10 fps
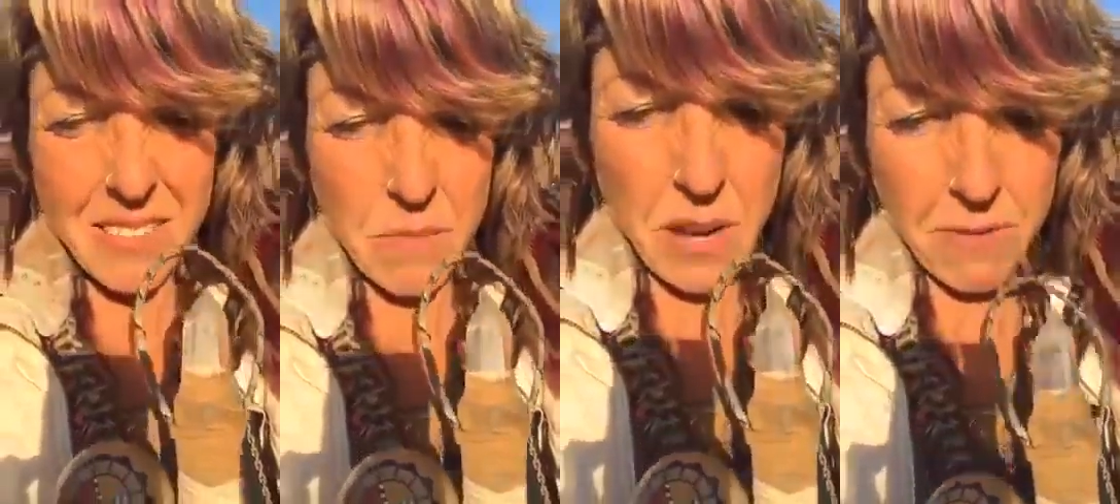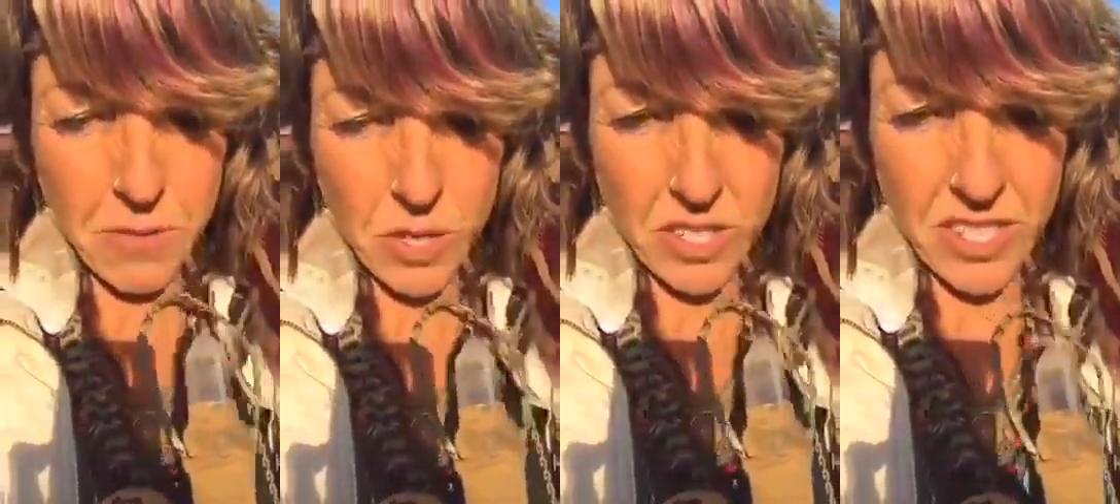by
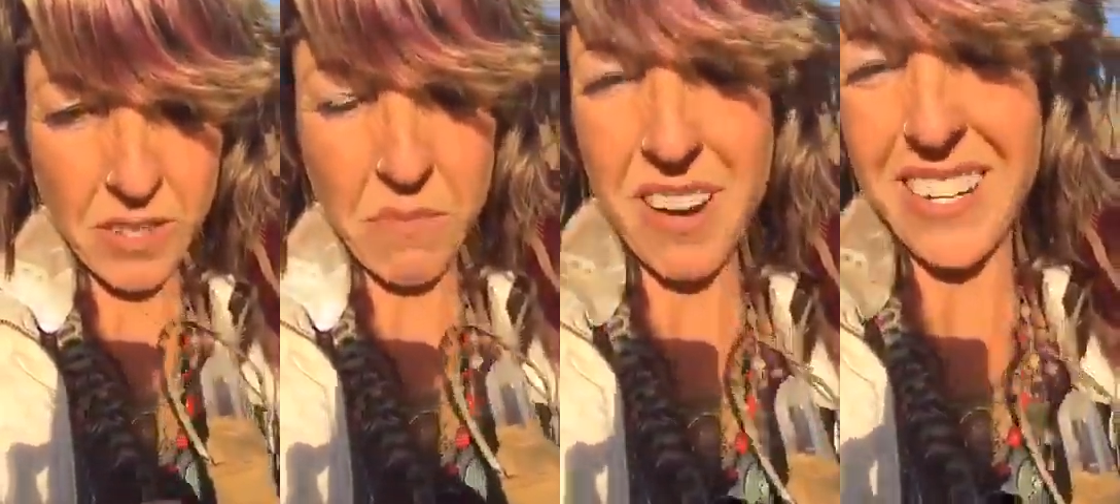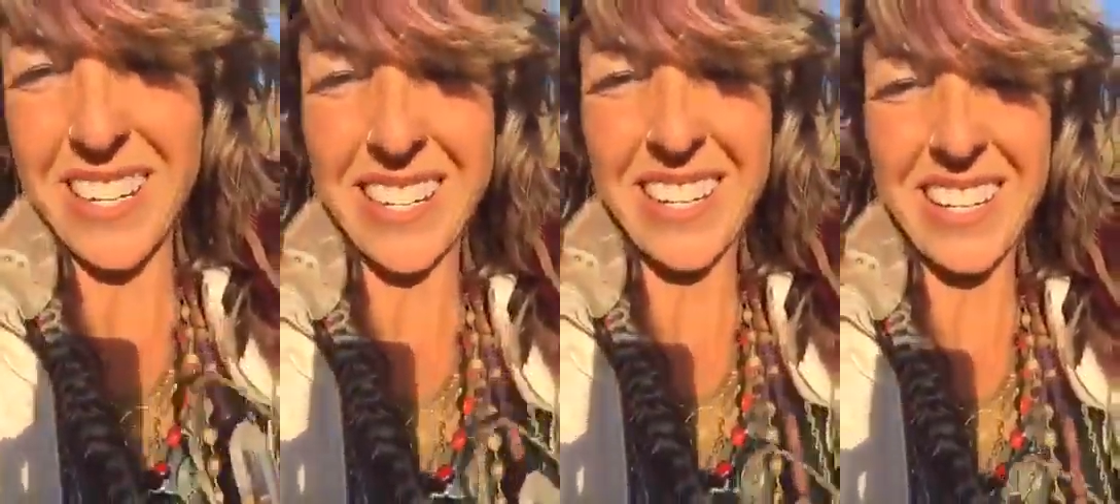first
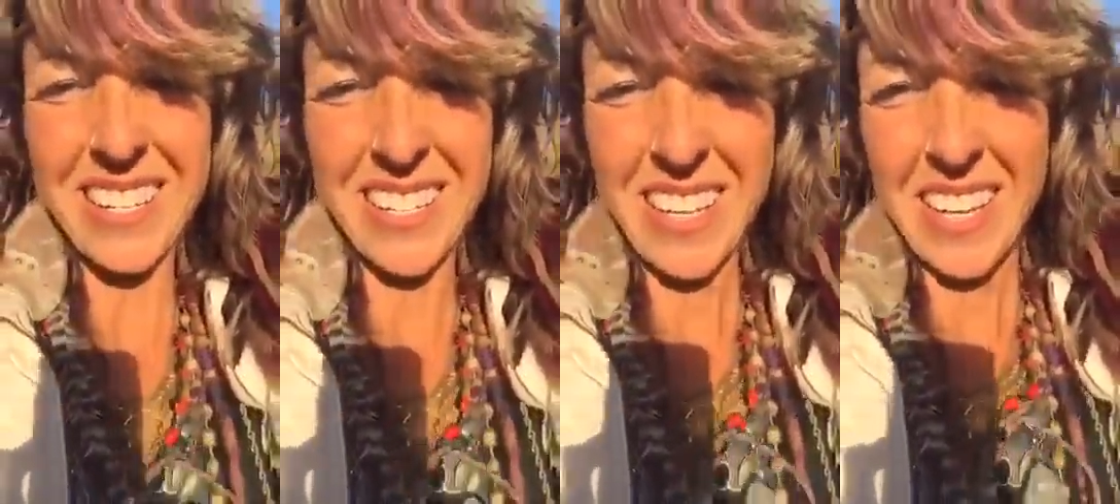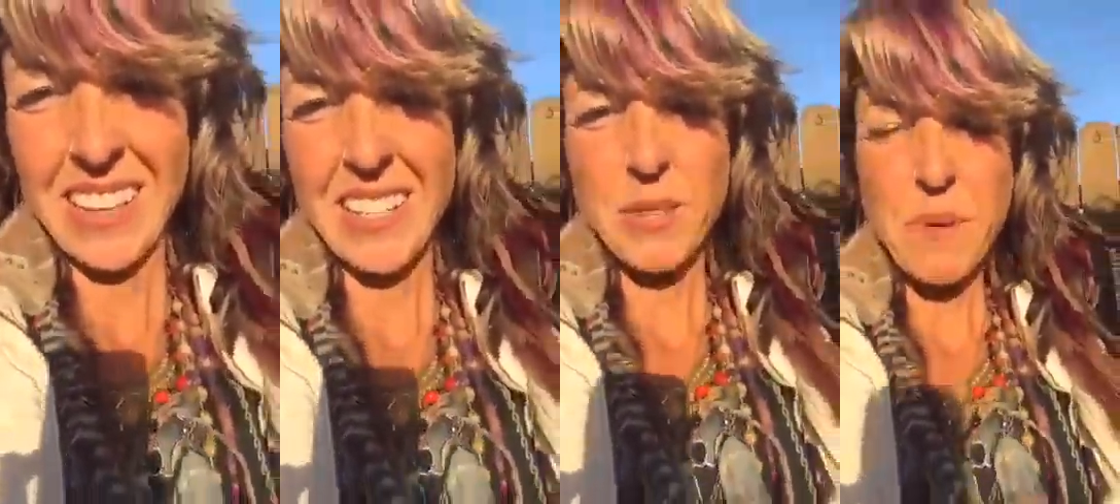embodying it.
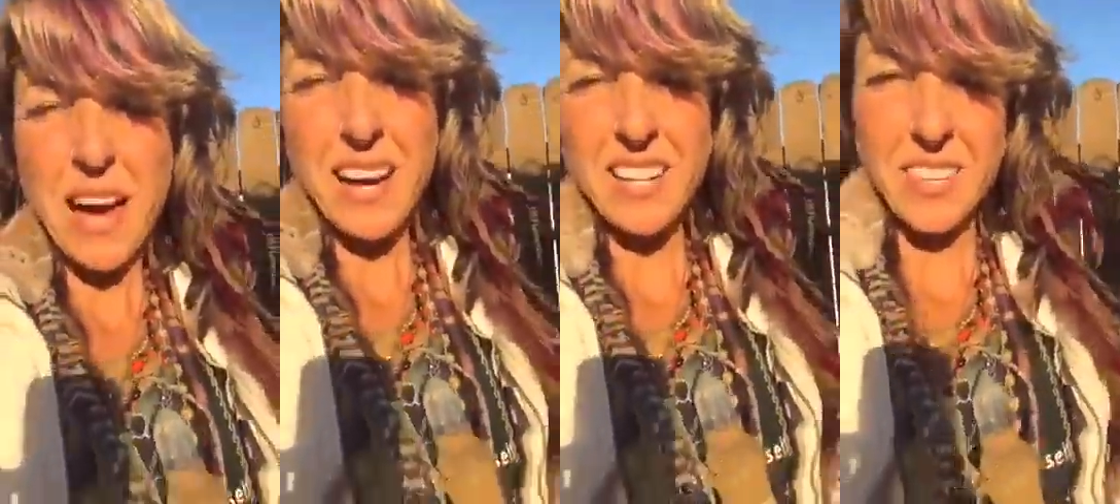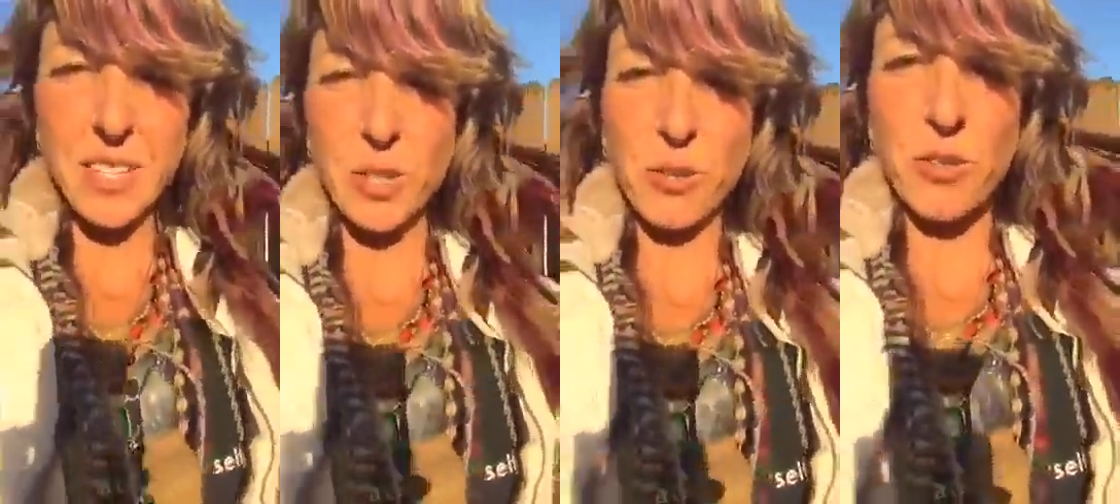Let's back
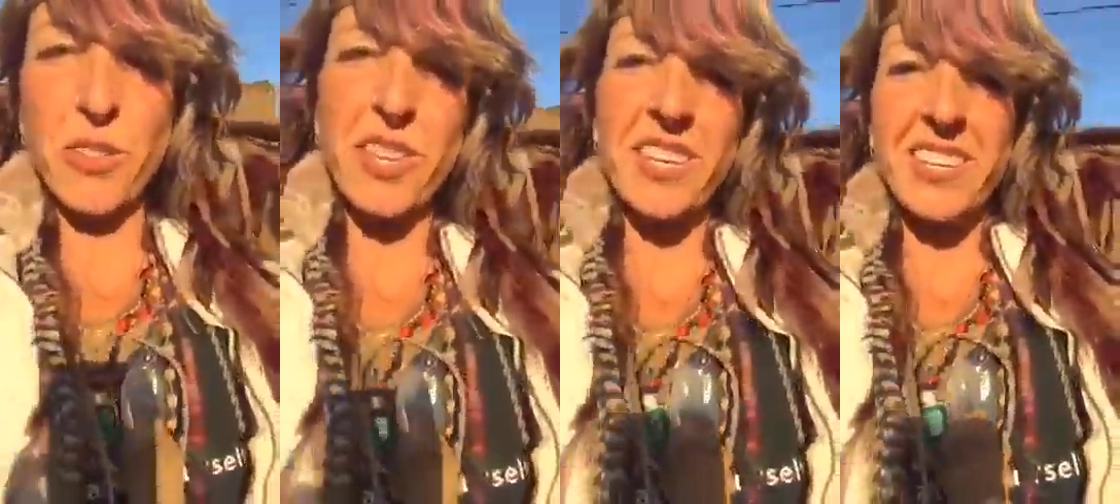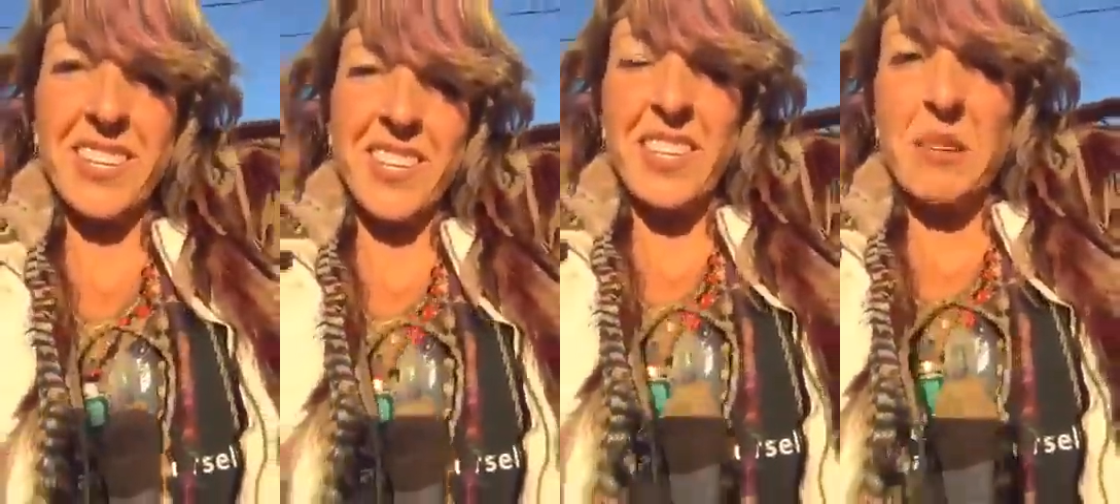the truth
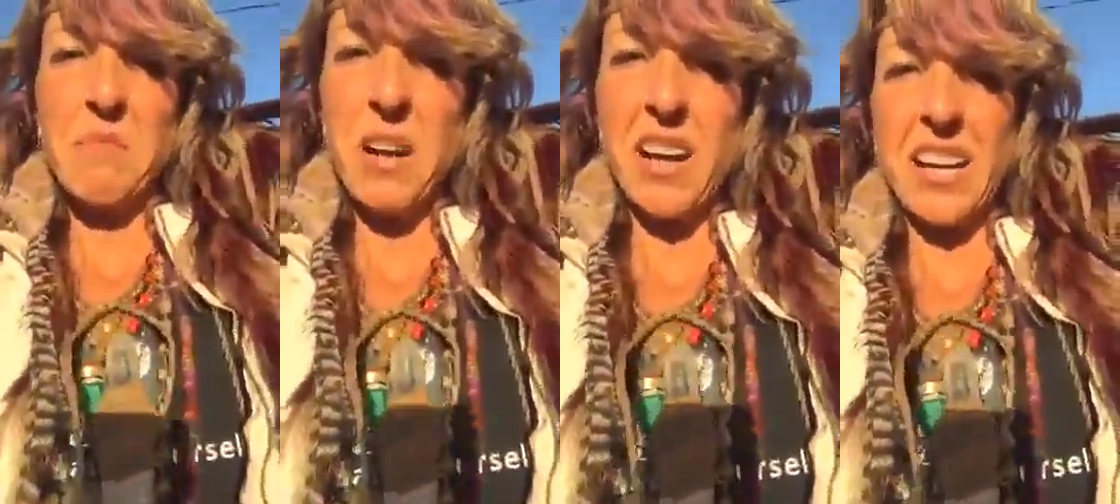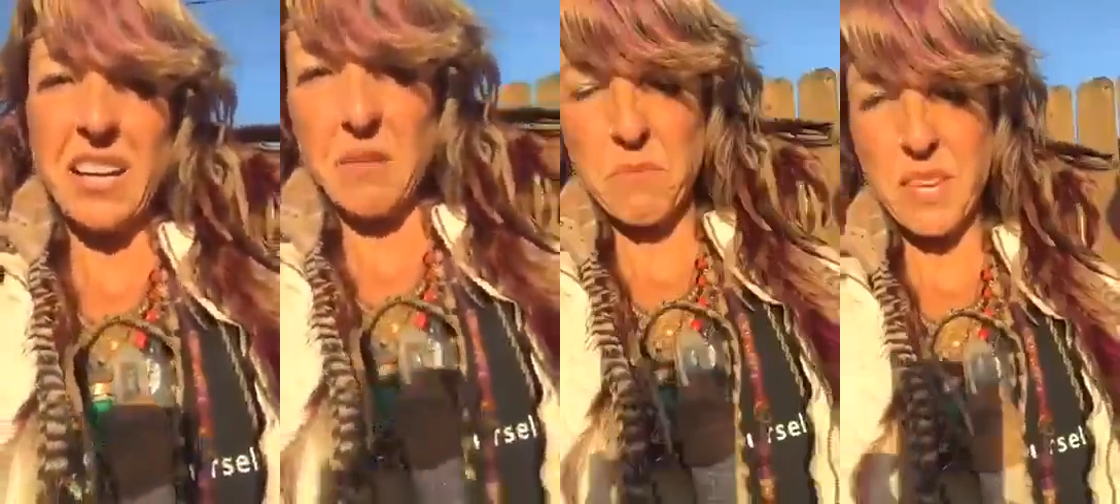
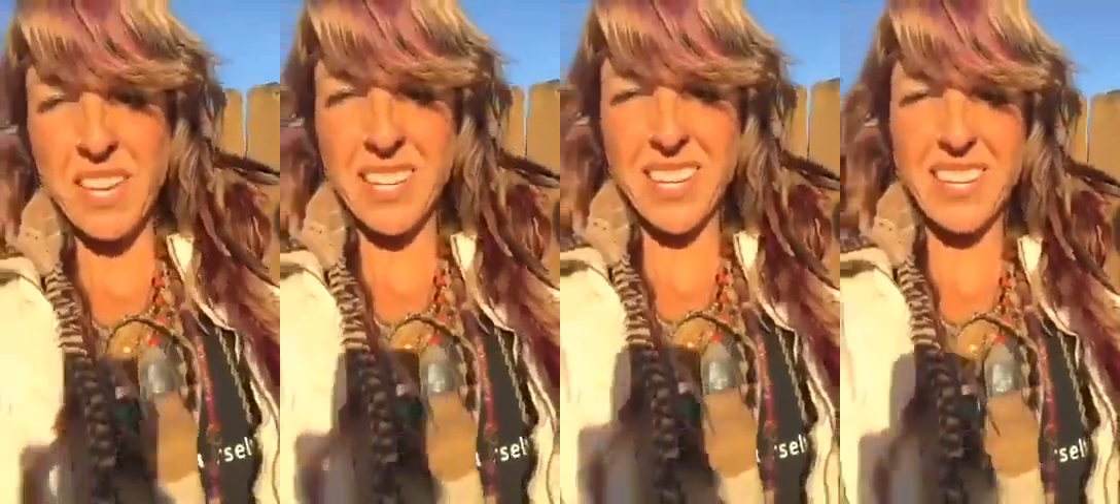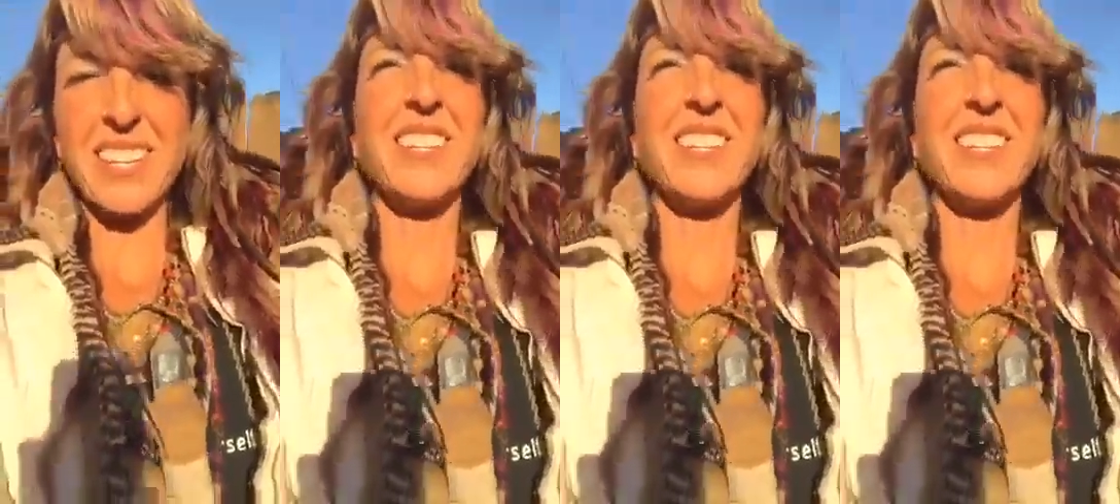by being it.